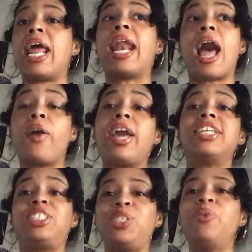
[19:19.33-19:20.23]
And I'll
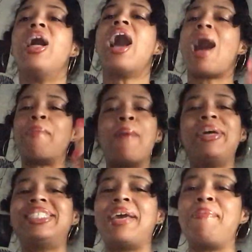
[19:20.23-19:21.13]
catch you on my
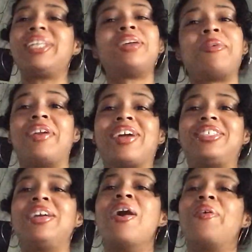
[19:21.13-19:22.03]
midday mix or an
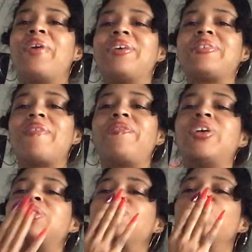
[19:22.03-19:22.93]
action, whatever comes
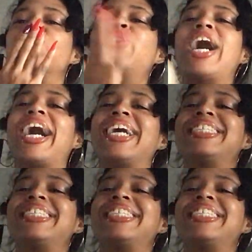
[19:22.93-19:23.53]
first. Mwah.